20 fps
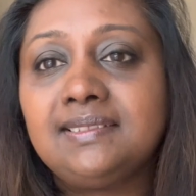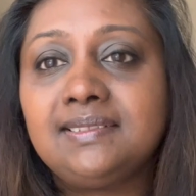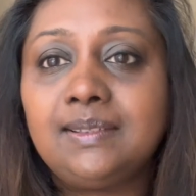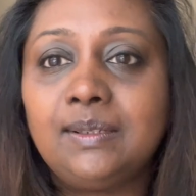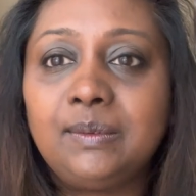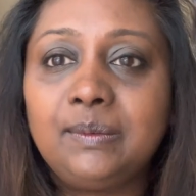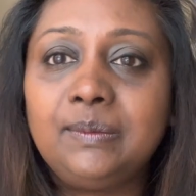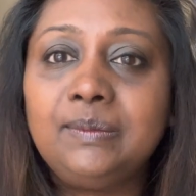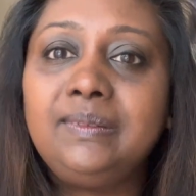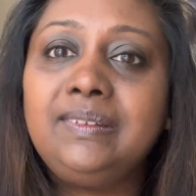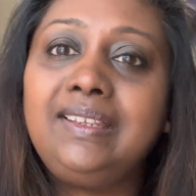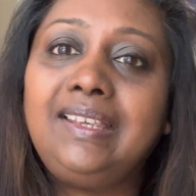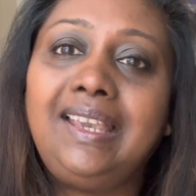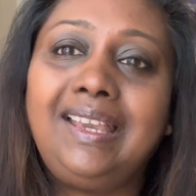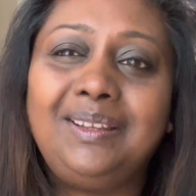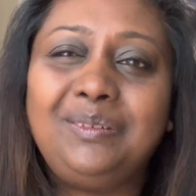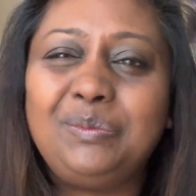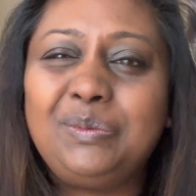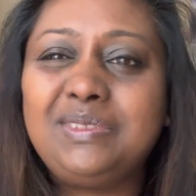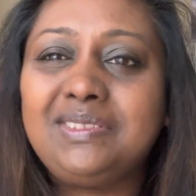So
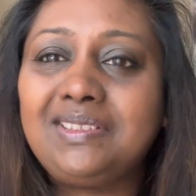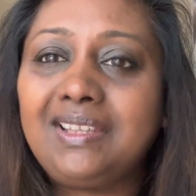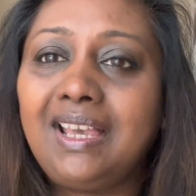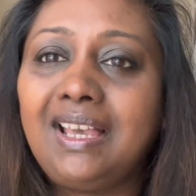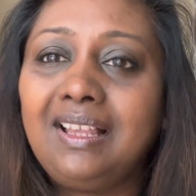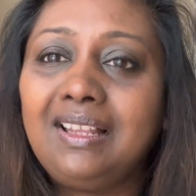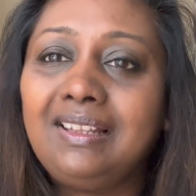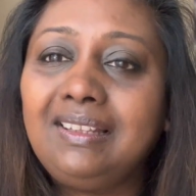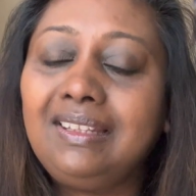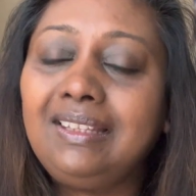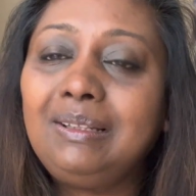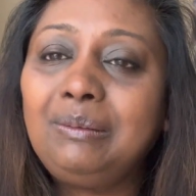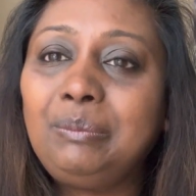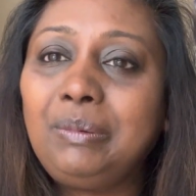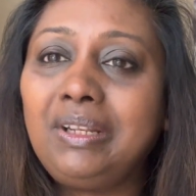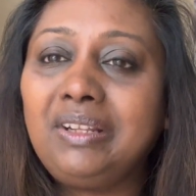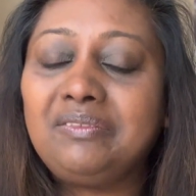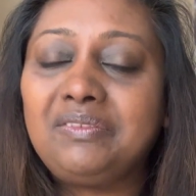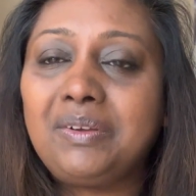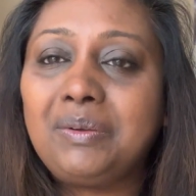yeah, it was a little
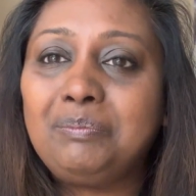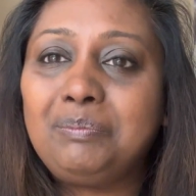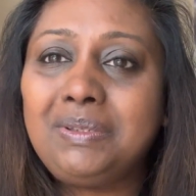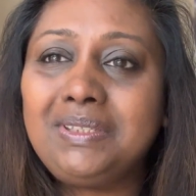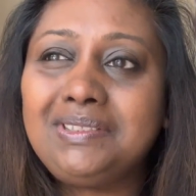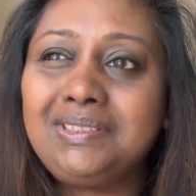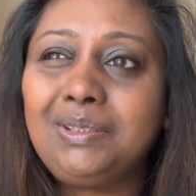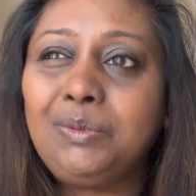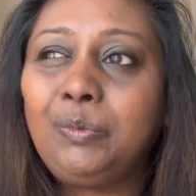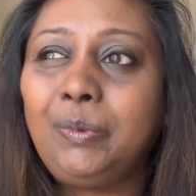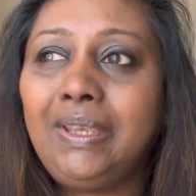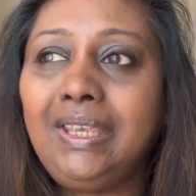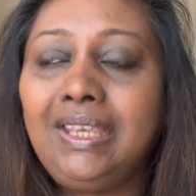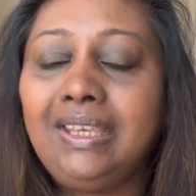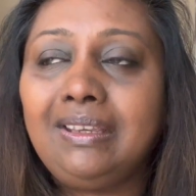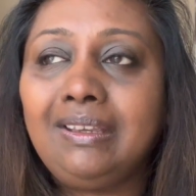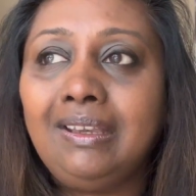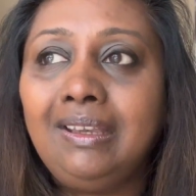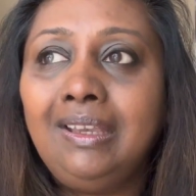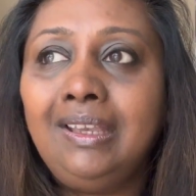bit of a busy
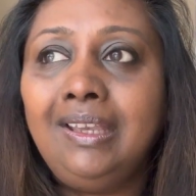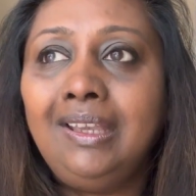week.